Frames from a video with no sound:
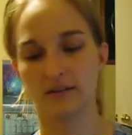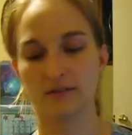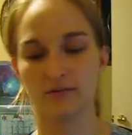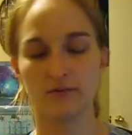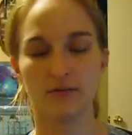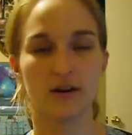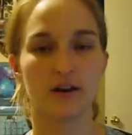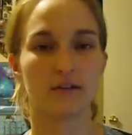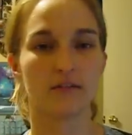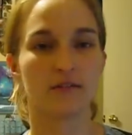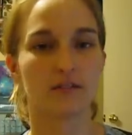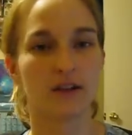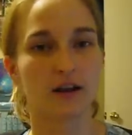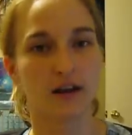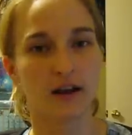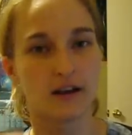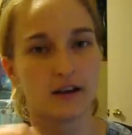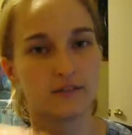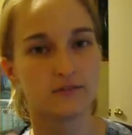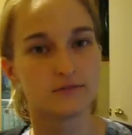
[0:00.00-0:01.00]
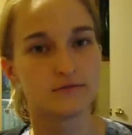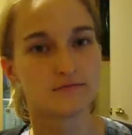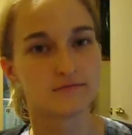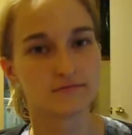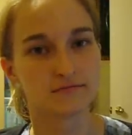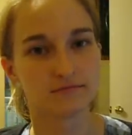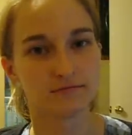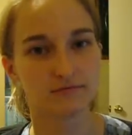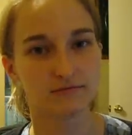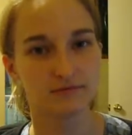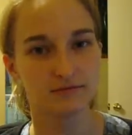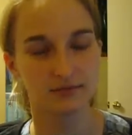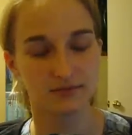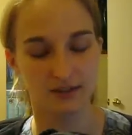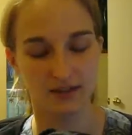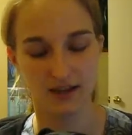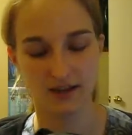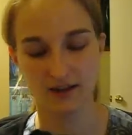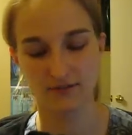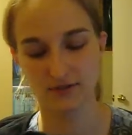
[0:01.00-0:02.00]
Well, they kind of
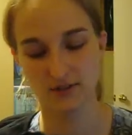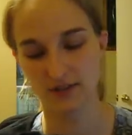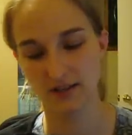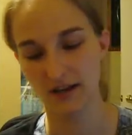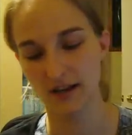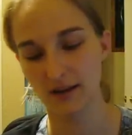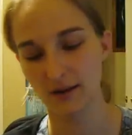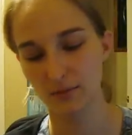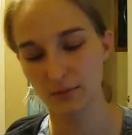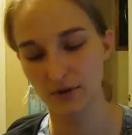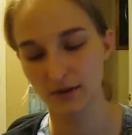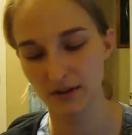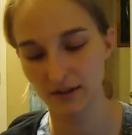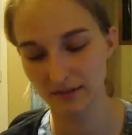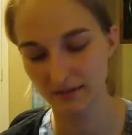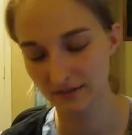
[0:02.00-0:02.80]
have a tie, but